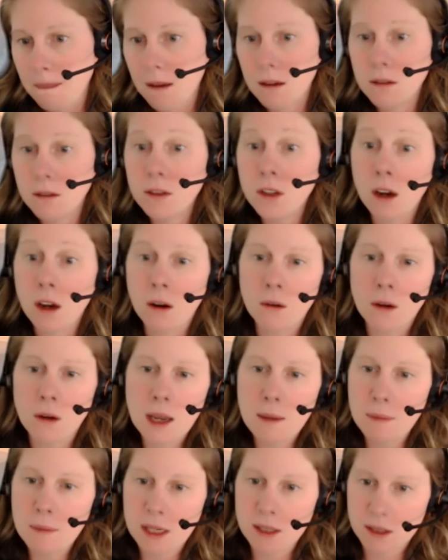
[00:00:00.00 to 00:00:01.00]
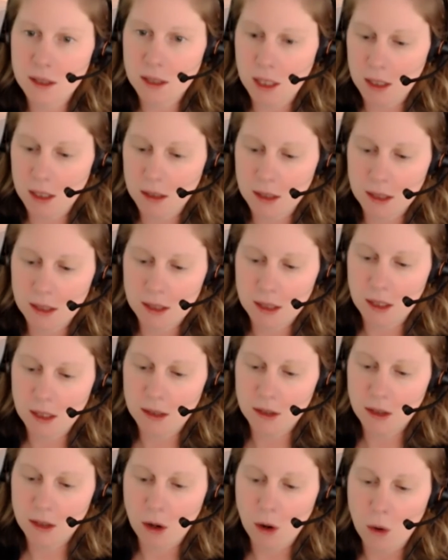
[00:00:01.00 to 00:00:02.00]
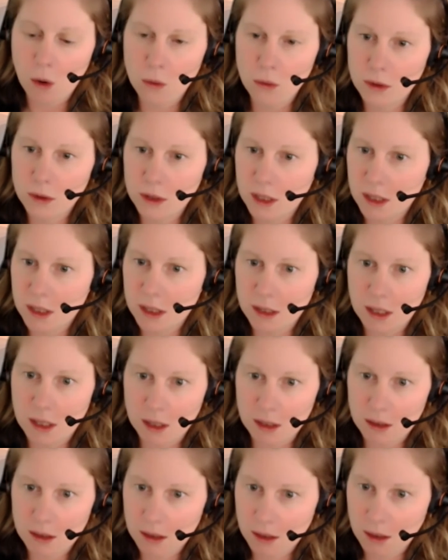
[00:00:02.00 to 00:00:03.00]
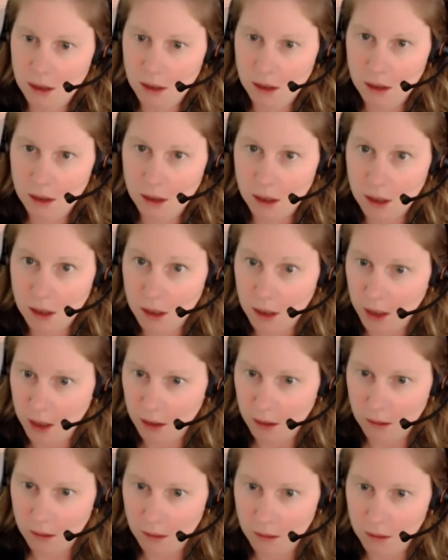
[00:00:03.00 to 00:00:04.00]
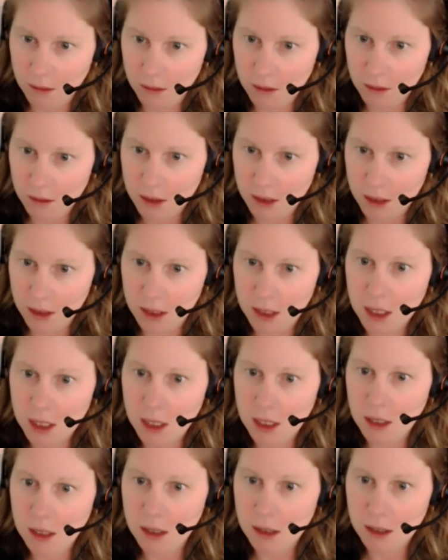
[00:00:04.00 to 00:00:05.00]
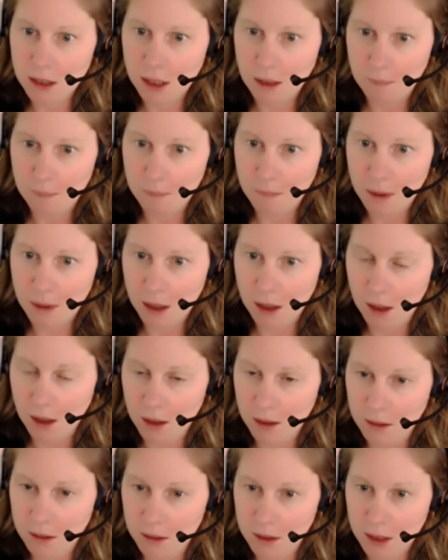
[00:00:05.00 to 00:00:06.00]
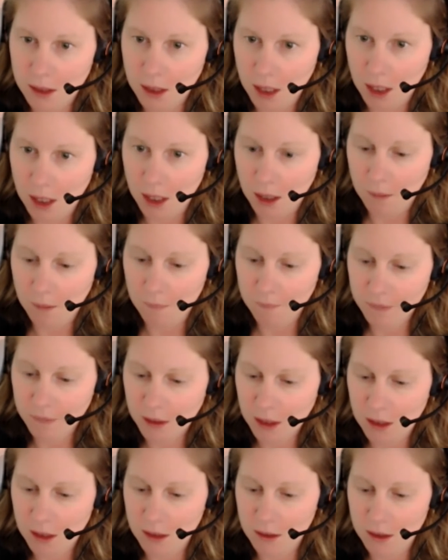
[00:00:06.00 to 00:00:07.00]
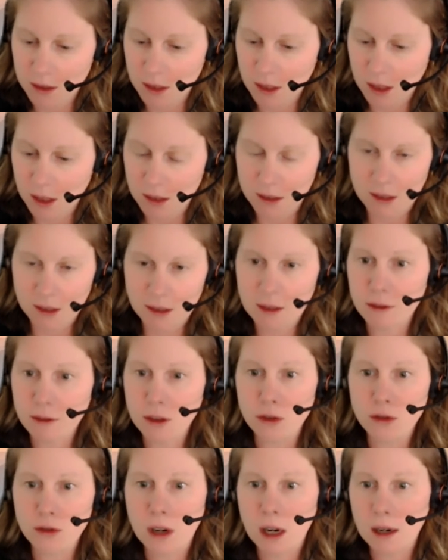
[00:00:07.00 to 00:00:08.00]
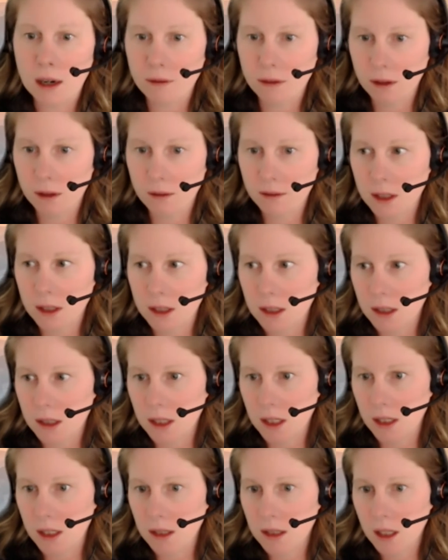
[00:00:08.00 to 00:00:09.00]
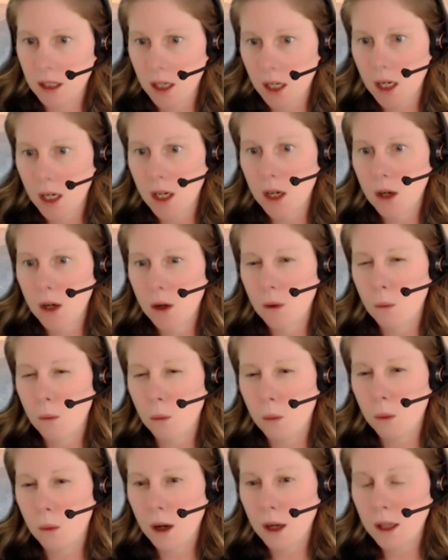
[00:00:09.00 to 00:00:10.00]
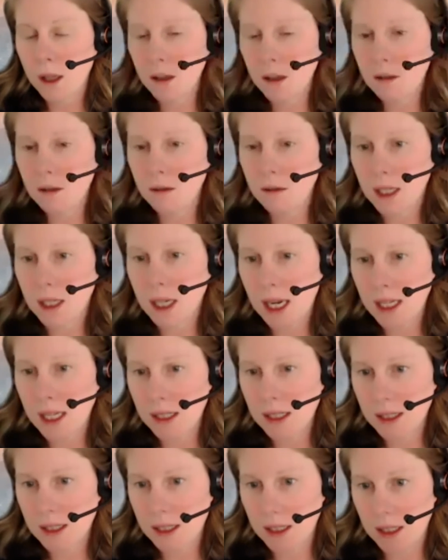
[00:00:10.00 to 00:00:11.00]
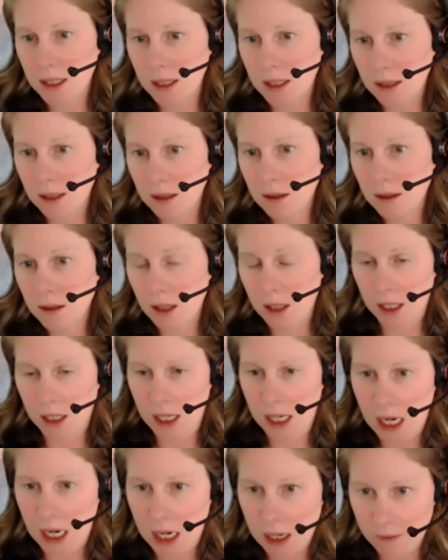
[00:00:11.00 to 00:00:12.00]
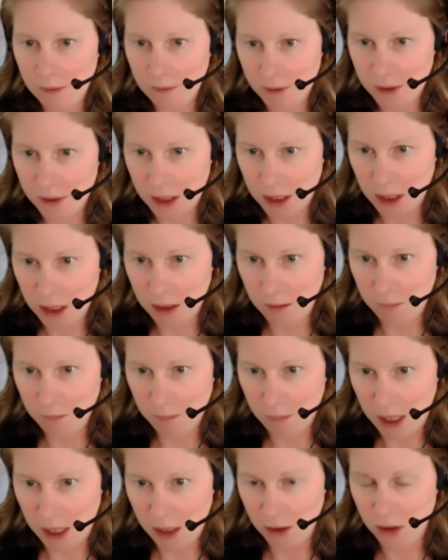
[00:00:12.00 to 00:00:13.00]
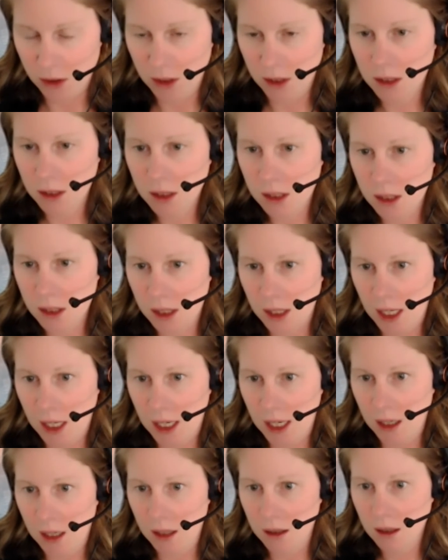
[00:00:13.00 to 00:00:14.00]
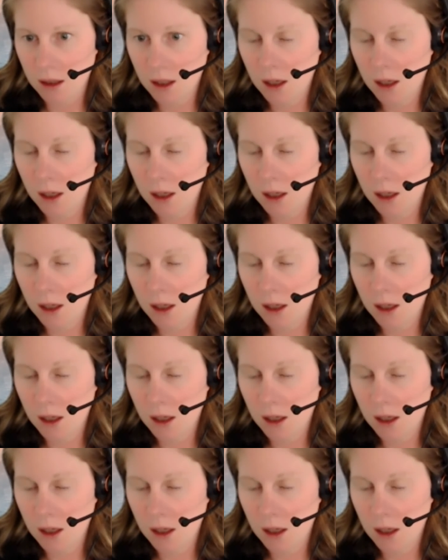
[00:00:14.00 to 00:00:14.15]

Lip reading: No, MS is its own distinct clinical disease and is a different driver of the disease. What you can see, and I have seen patients that